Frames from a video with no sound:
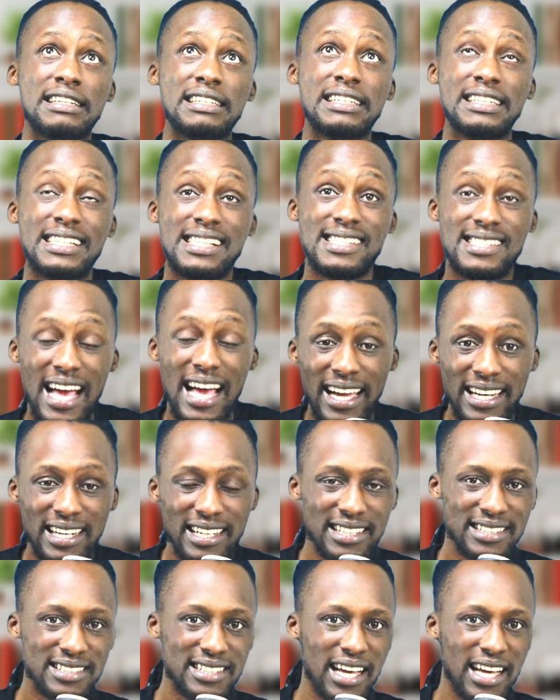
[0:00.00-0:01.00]

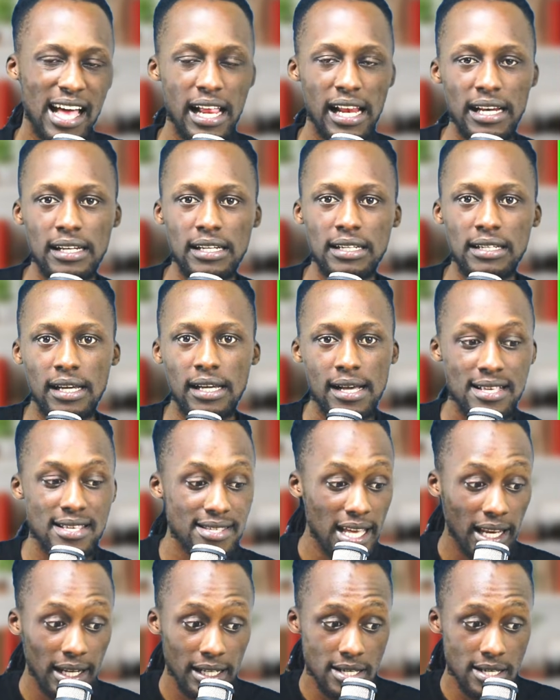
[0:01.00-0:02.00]
designers and
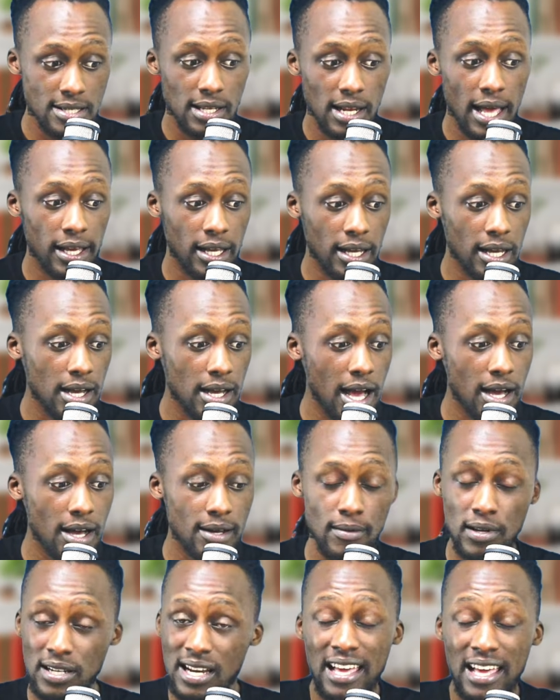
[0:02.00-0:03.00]
sellers like
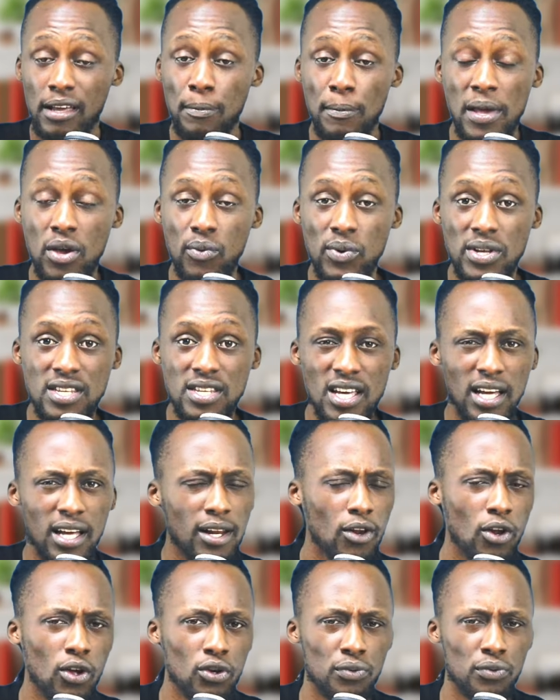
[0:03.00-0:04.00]
me, we take a
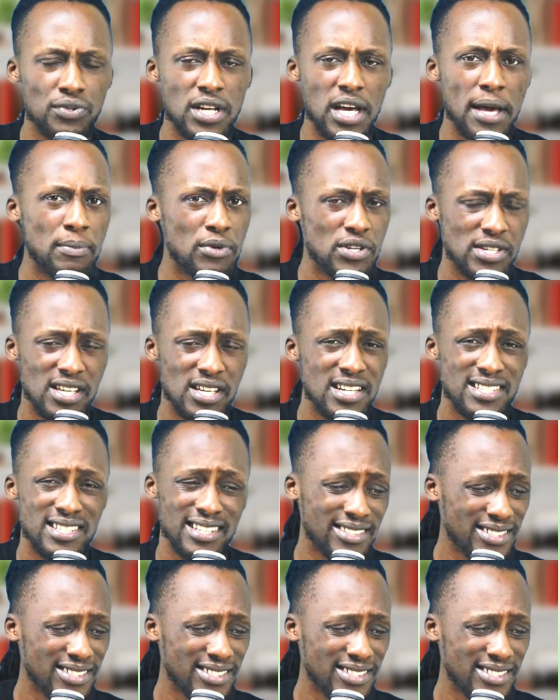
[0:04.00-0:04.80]
lot of time researching.